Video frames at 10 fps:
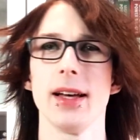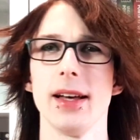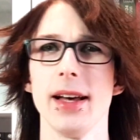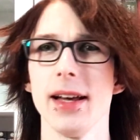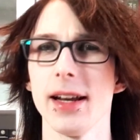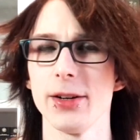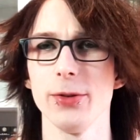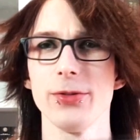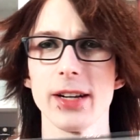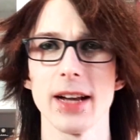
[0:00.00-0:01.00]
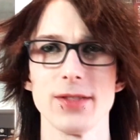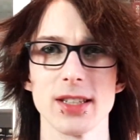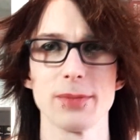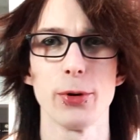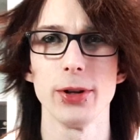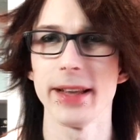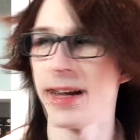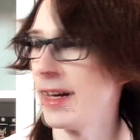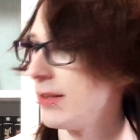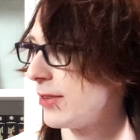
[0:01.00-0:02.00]
I don't think I've spoiled
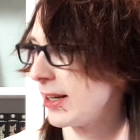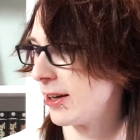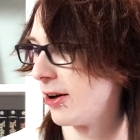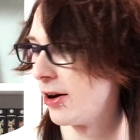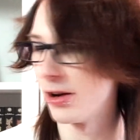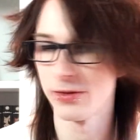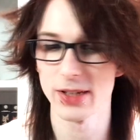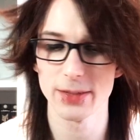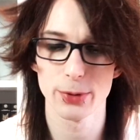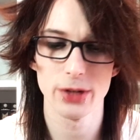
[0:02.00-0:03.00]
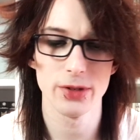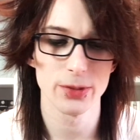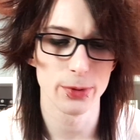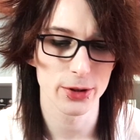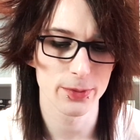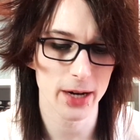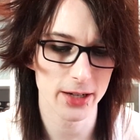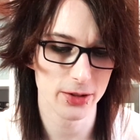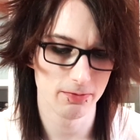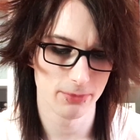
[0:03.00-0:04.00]
anything on these previous books, but I
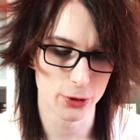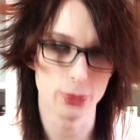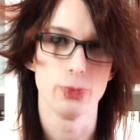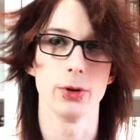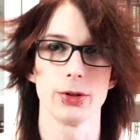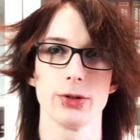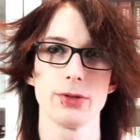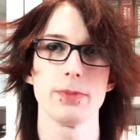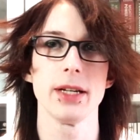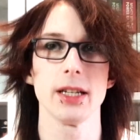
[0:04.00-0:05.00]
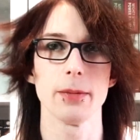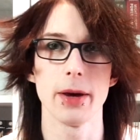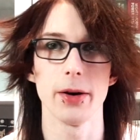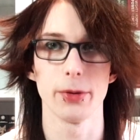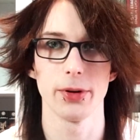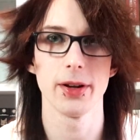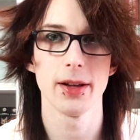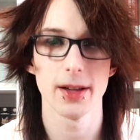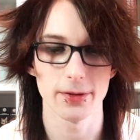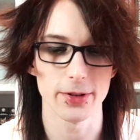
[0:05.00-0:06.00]
do want to speak about
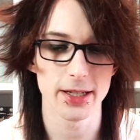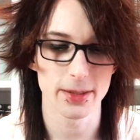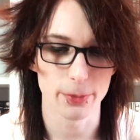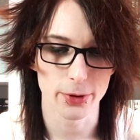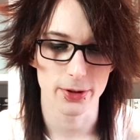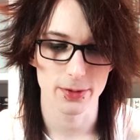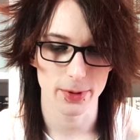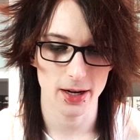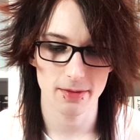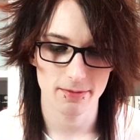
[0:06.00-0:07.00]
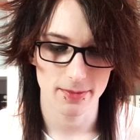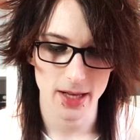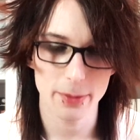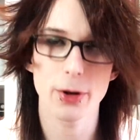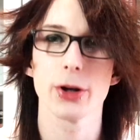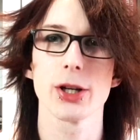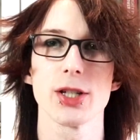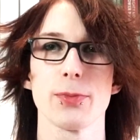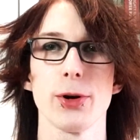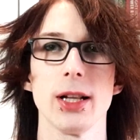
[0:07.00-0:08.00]
these books, but I'm not going to
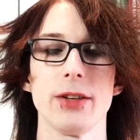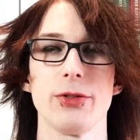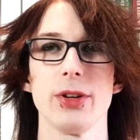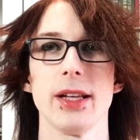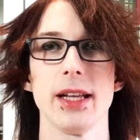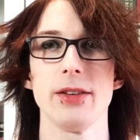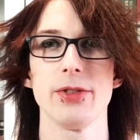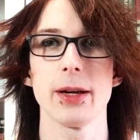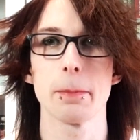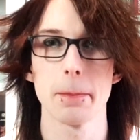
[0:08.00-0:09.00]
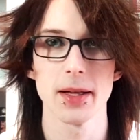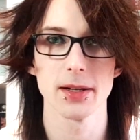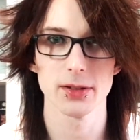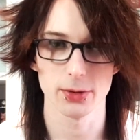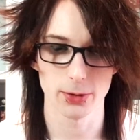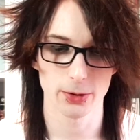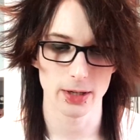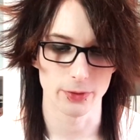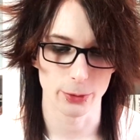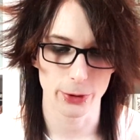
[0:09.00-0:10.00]
spoil anything, so you don't
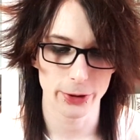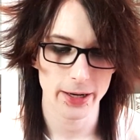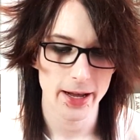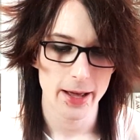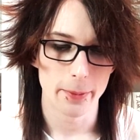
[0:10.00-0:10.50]
have to worry.